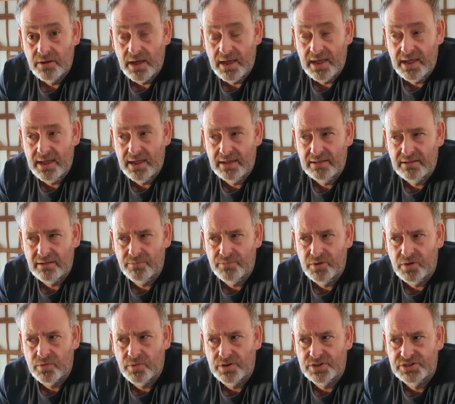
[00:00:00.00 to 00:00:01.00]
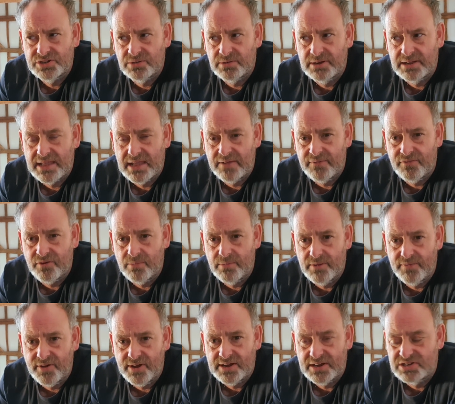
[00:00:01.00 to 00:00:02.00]
And I'm not quite sure where to get it from,
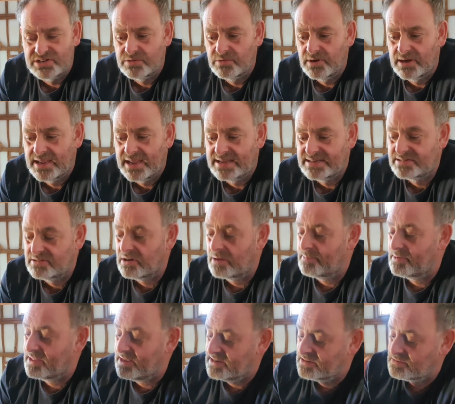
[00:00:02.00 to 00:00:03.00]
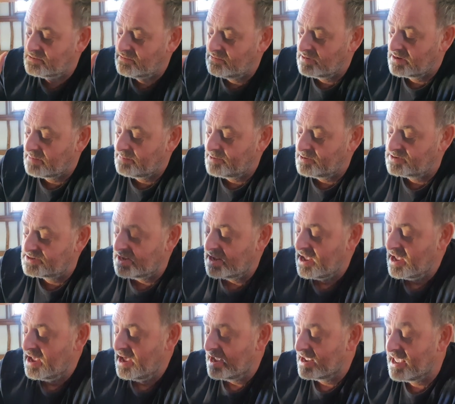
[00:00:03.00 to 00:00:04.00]
if I can actually work out a site, but these were the rigger boots.
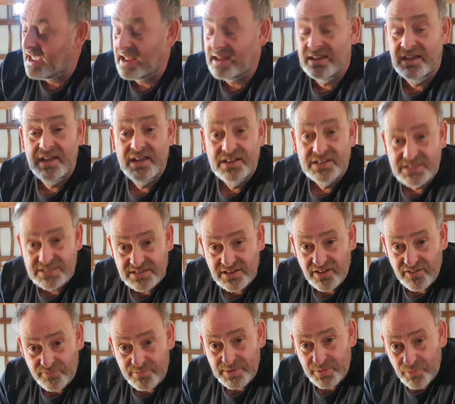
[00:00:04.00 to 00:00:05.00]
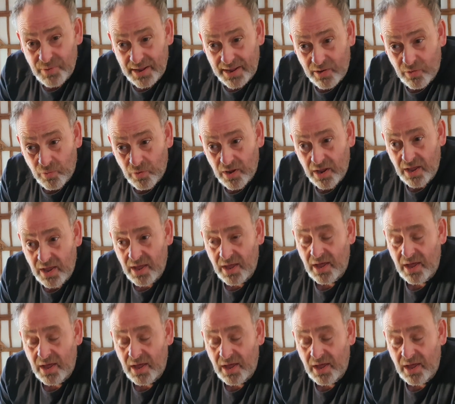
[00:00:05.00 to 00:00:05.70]
Again, served me well.